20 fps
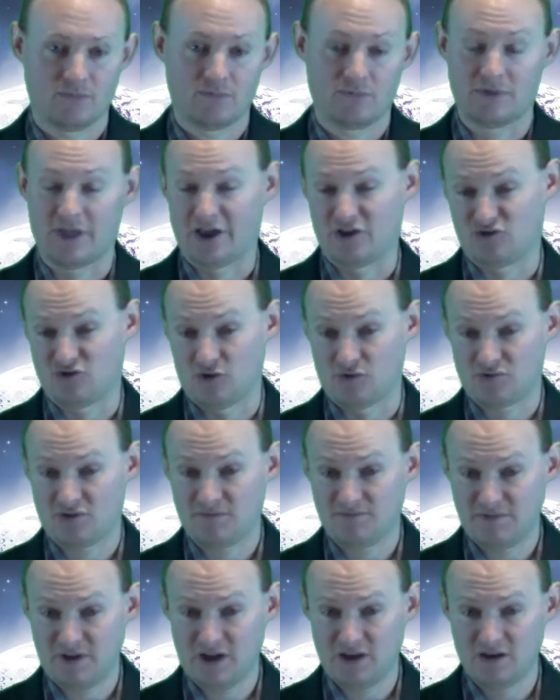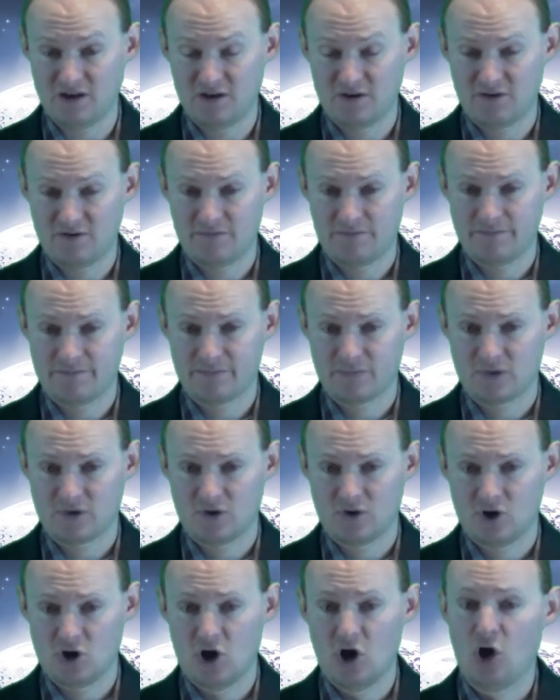like Joseph did?
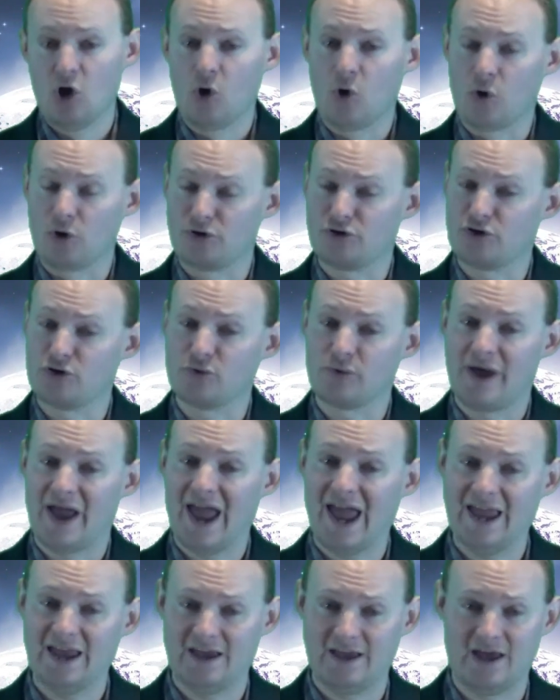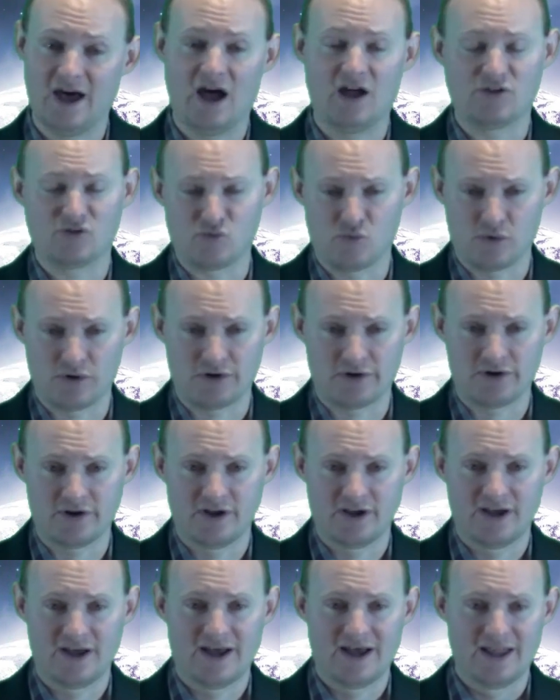Or do you hate God's word
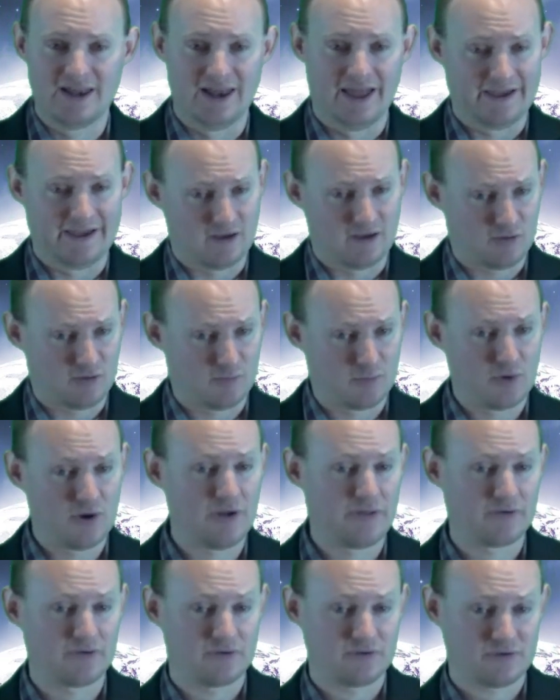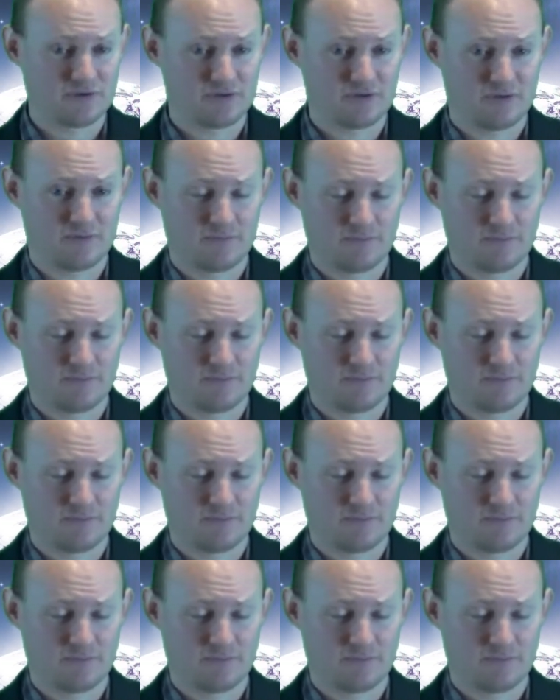like his brothers?